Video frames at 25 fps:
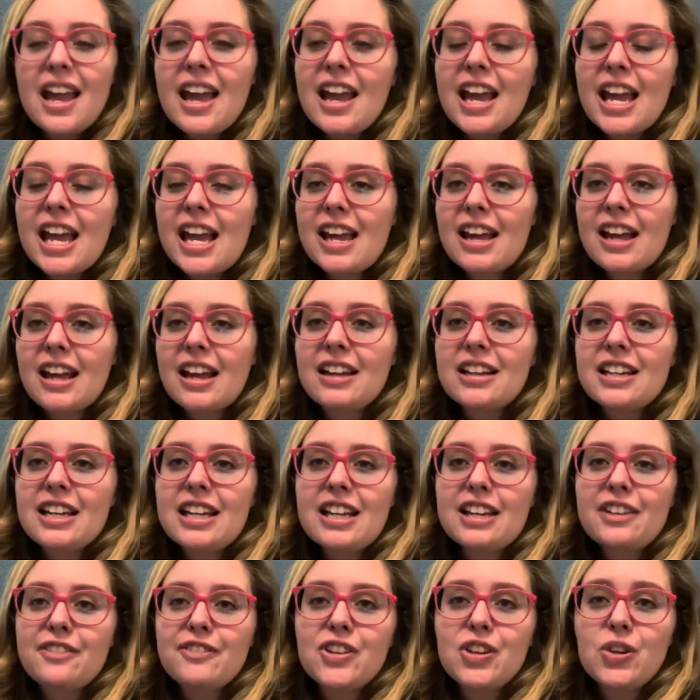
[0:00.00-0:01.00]
And
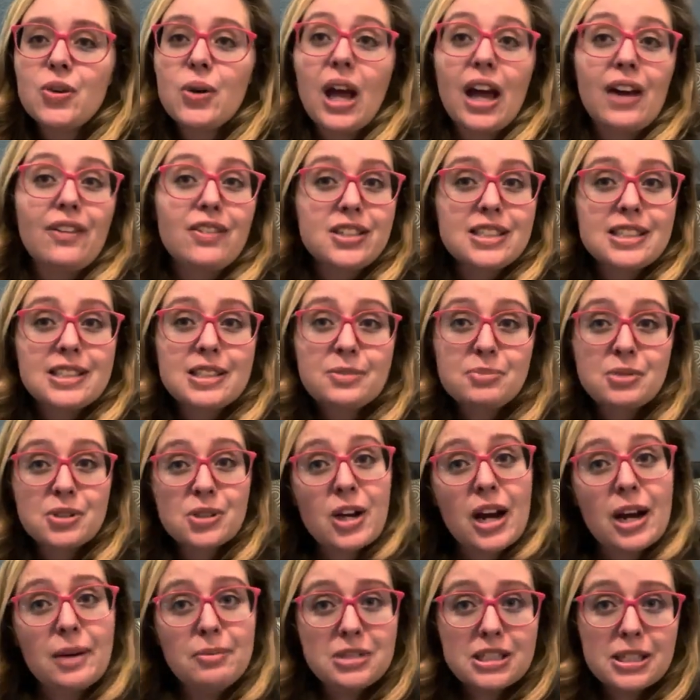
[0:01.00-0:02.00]
if you haven't
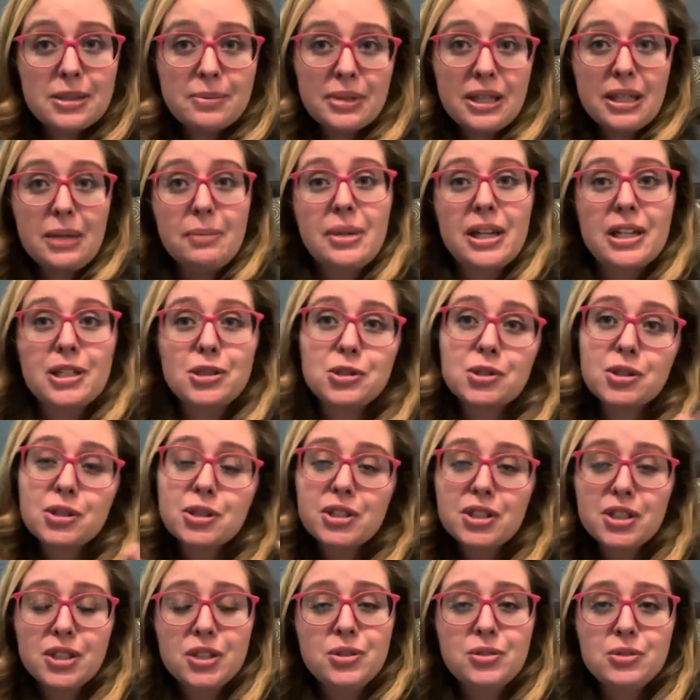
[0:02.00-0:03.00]
subscribed to me, make sure
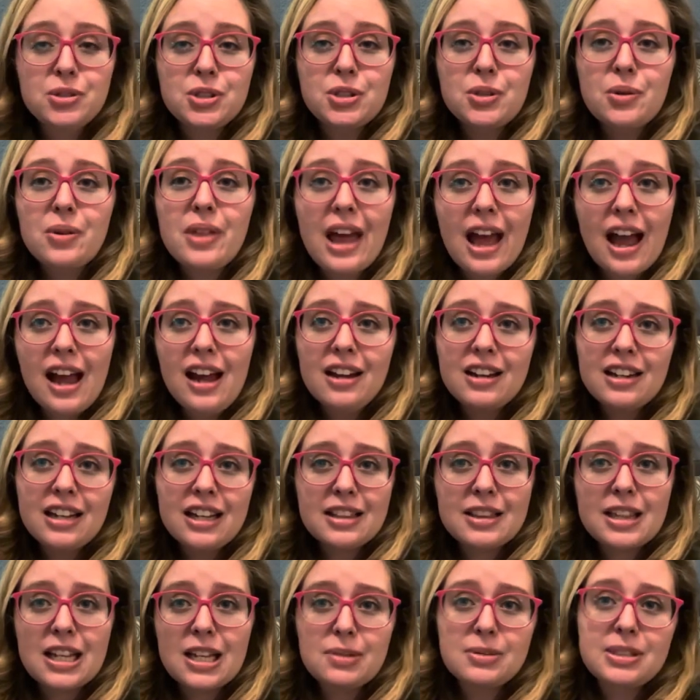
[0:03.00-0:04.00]
you do that.
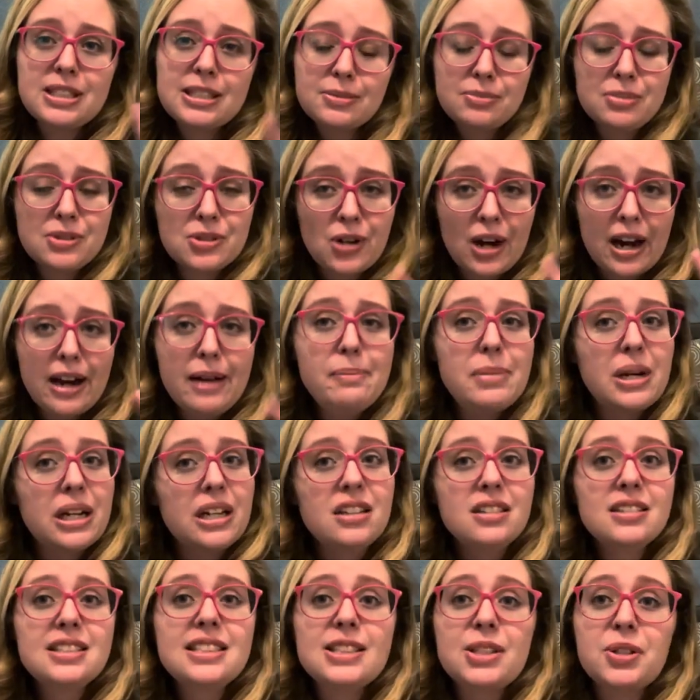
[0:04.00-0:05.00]
Hit that subscribe
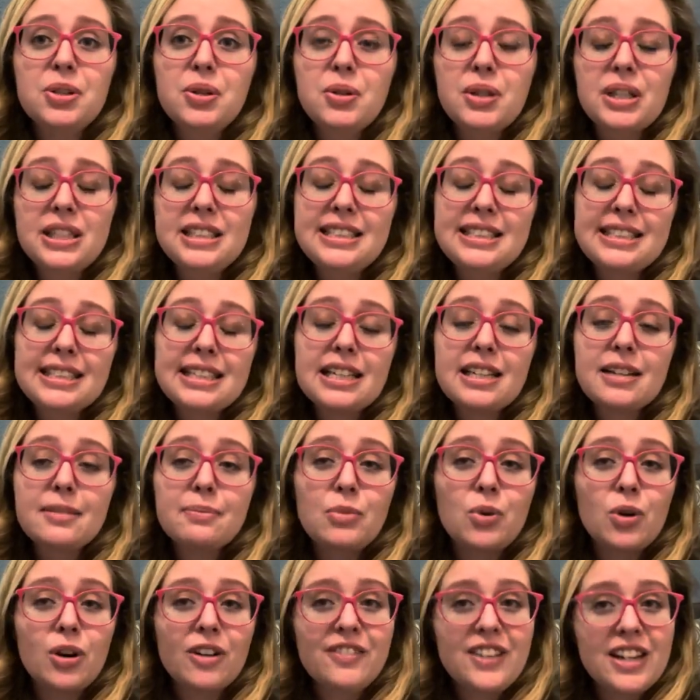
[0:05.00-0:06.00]
button so you can see
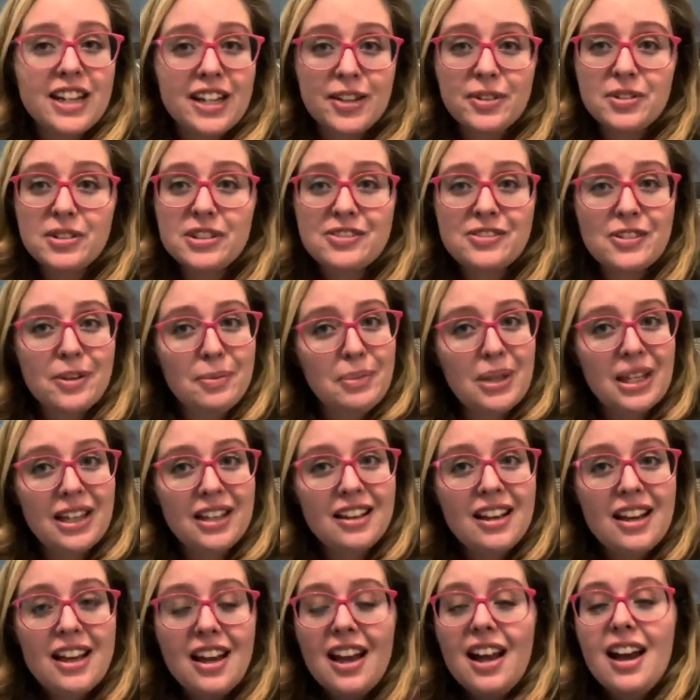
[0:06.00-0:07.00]
more videos from me.
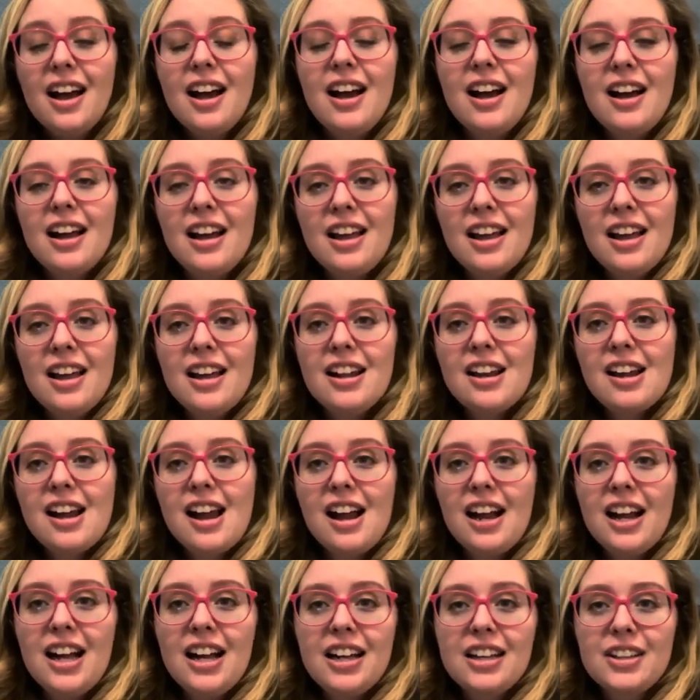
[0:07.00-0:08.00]
And
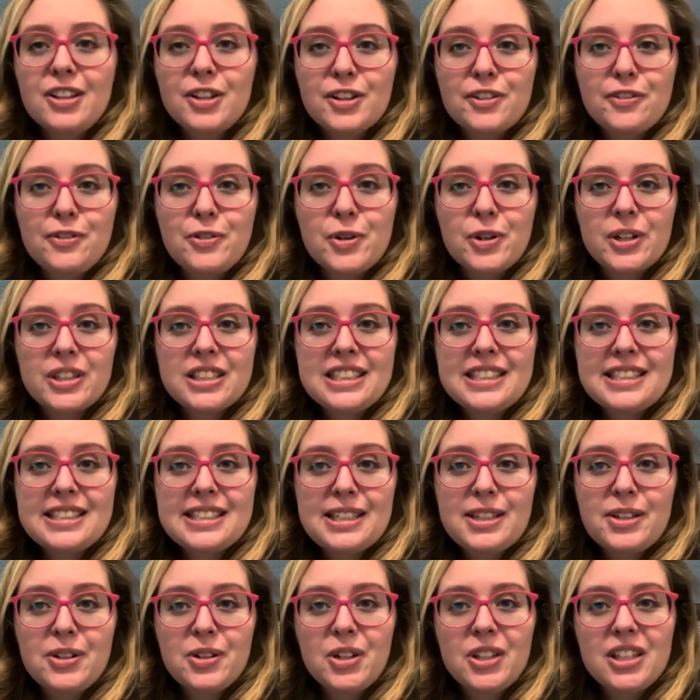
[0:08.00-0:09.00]
I look forward to
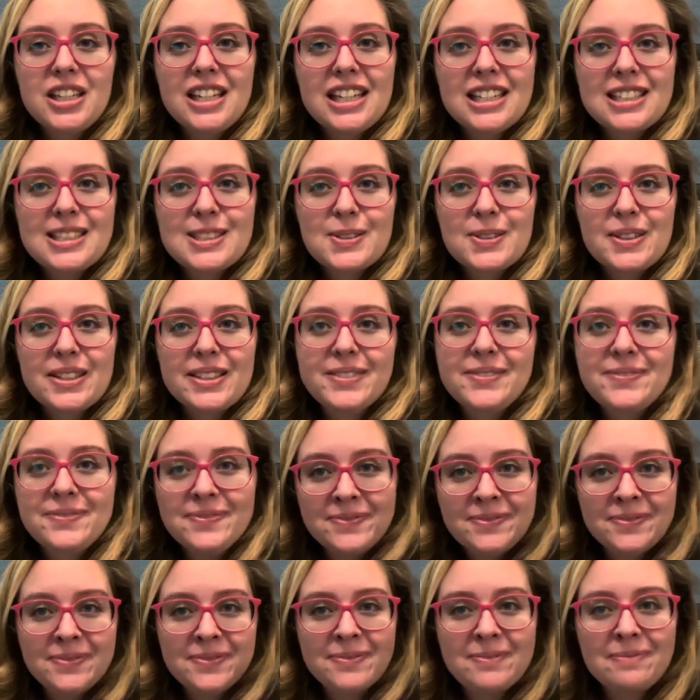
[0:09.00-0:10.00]
seeing you all in the next one.
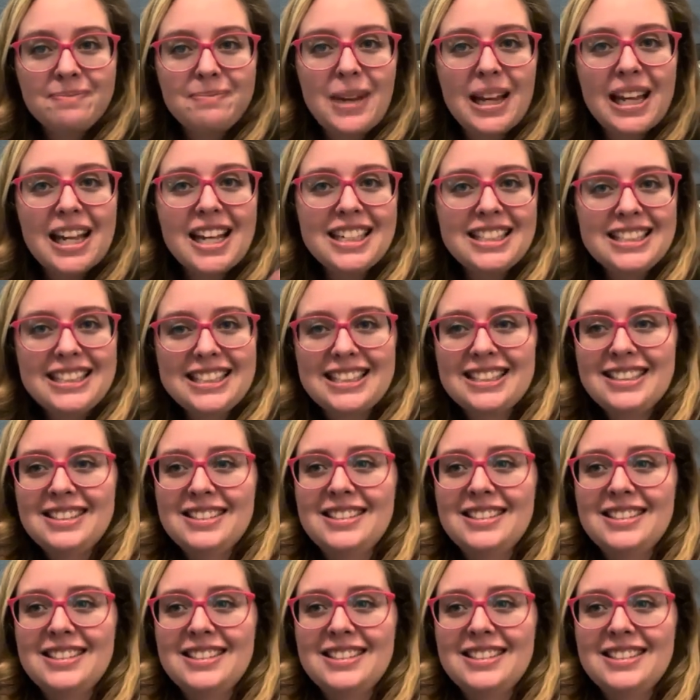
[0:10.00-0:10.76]
Bye guys!